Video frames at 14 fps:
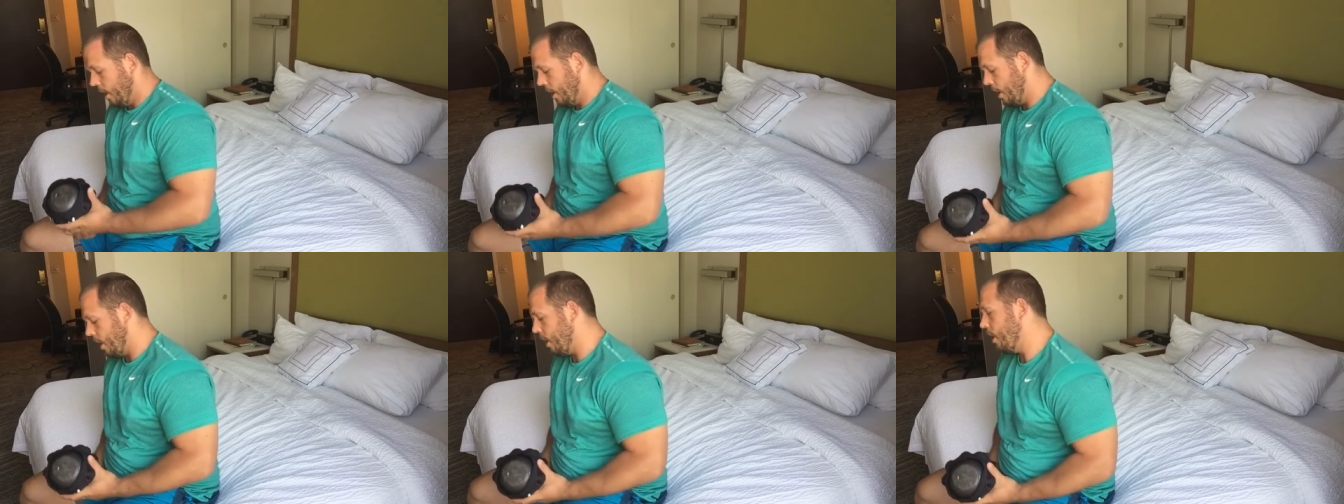
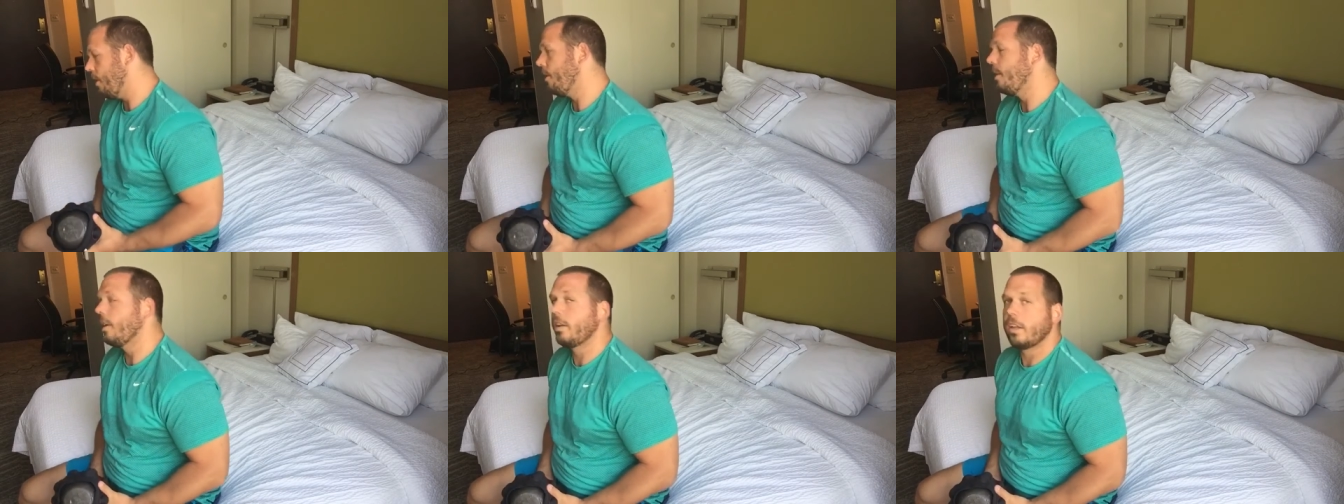and another
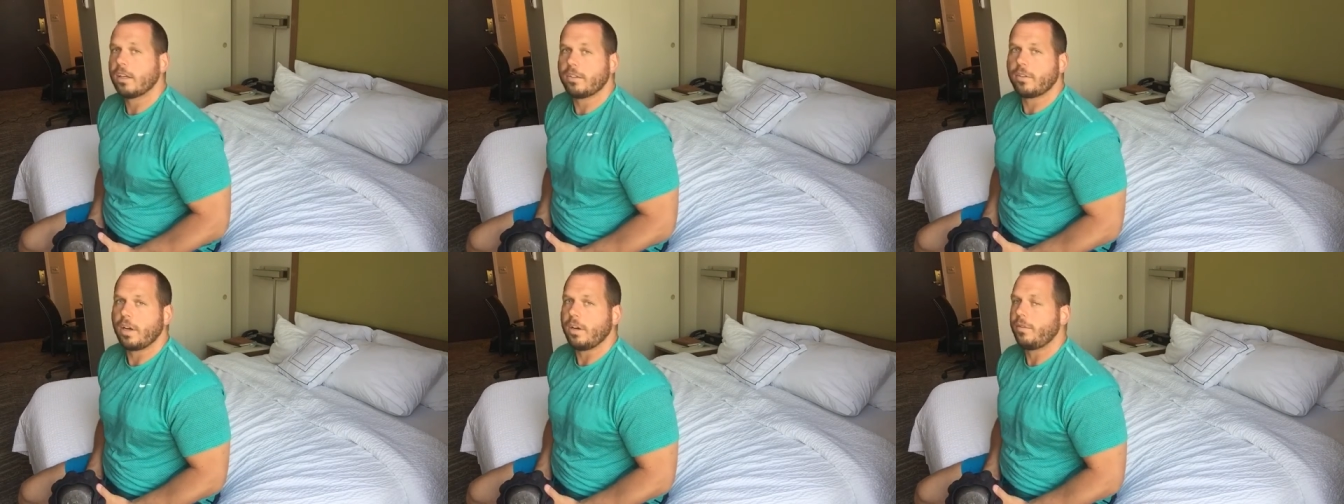thing that
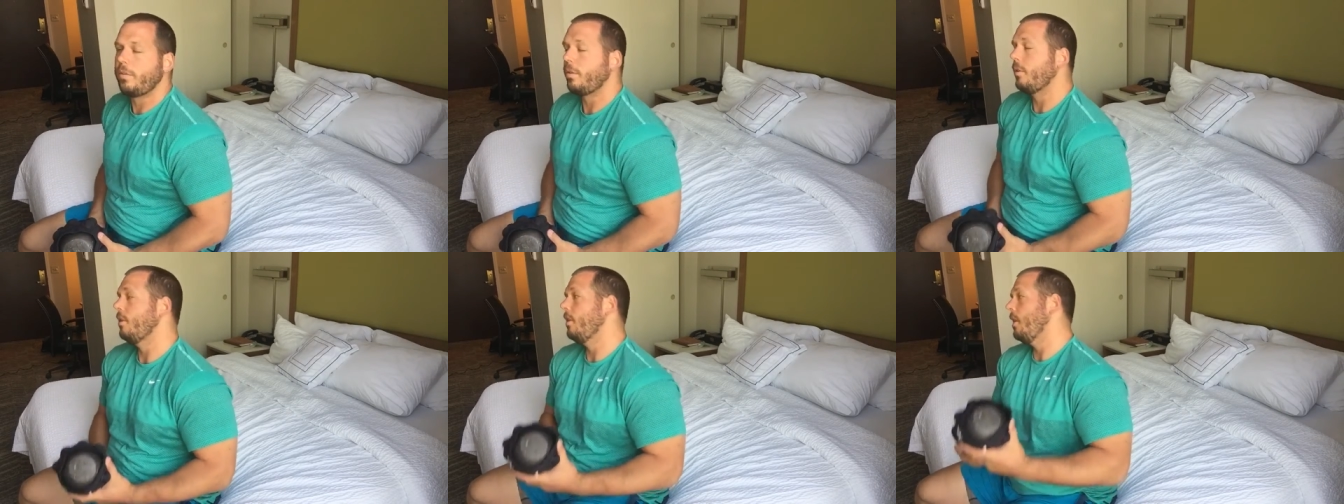it's great
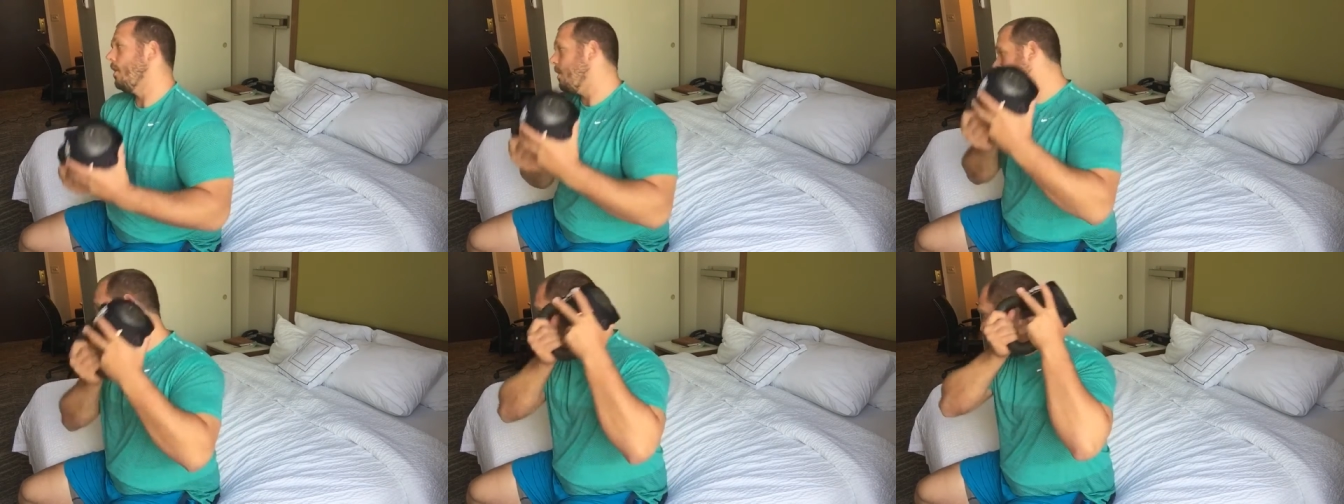for, I
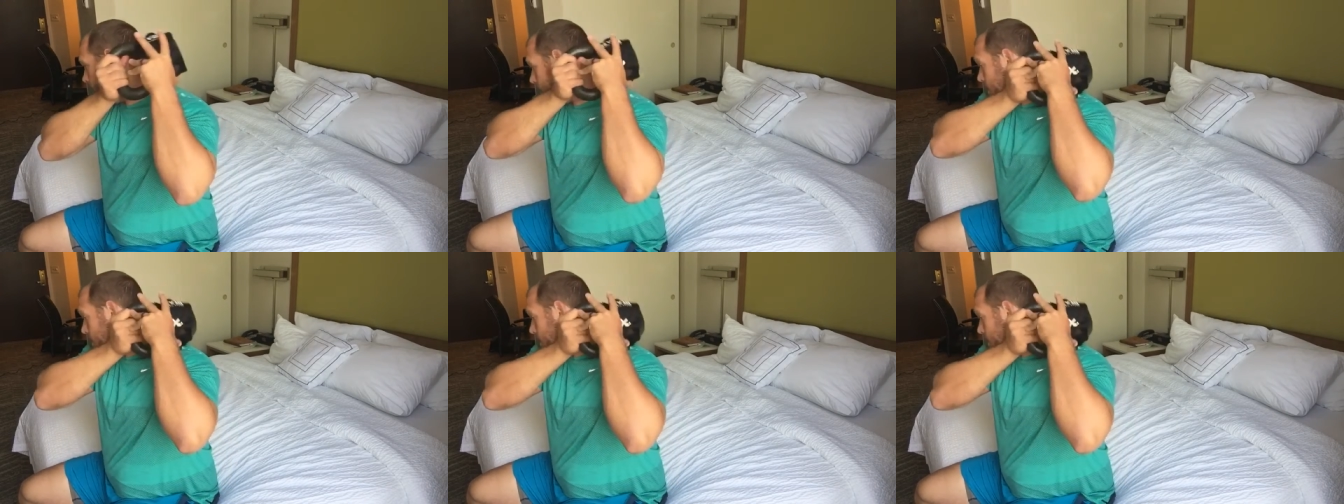think,